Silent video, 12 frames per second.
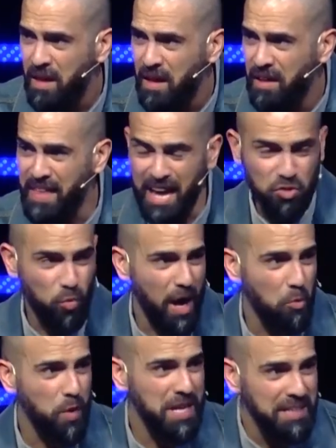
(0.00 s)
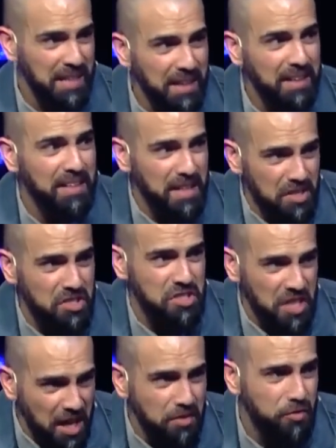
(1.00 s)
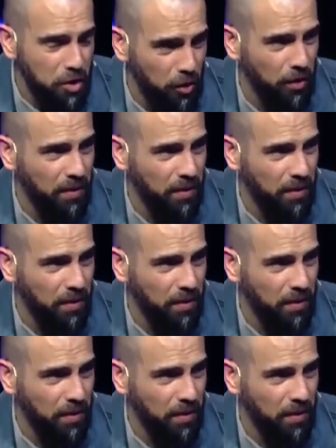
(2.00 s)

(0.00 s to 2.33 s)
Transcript: And that's why we needed a Savior.